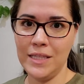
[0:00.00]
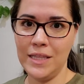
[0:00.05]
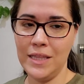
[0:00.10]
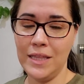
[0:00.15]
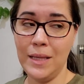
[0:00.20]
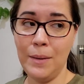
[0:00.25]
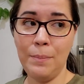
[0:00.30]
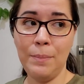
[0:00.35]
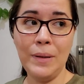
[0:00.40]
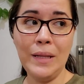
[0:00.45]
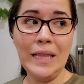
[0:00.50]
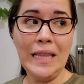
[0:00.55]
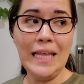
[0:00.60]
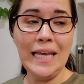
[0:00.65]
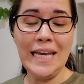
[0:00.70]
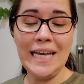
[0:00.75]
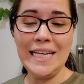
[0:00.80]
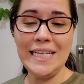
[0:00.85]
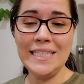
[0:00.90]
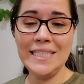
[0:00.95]
The
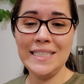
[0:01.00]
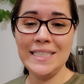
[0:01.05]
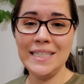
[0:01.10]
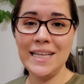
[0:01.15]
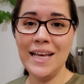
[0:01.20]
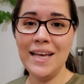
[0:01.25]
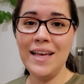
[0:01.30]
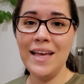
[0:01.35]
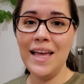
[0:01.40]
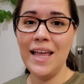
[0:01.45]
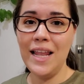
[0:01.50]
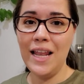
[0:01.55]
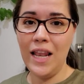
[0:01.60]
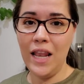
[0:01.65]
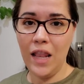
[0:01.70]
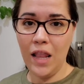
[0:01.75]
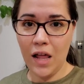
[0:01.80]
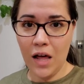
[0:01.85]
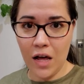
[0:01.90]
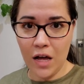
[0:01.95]
plants
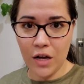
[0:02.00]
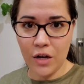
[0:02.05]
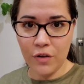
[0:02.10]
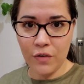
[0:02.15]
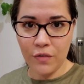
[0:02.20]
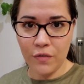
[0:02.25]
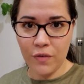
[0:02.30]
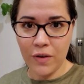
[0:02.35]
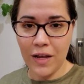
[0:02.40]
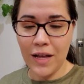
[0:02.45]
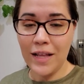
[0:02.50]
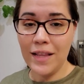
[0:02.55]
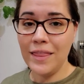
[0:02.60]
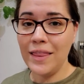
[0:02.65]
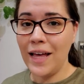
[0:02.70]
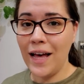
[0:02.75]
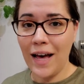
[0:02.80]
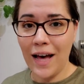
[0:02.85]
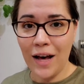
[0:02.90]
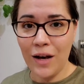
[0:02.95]
love
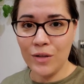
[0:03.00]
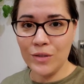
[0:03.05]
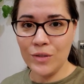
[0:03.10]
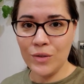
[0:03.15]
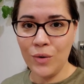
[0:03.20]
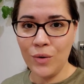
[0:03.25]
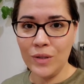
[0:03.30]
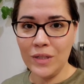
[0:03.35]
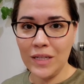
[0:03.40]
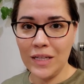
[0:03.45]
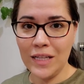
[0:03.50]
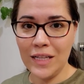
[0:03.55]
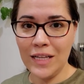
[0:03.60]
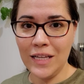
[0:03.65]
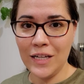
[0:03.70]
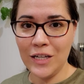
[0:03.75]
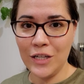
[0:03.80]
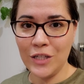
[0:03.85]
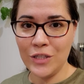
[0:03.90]
the household cleaner.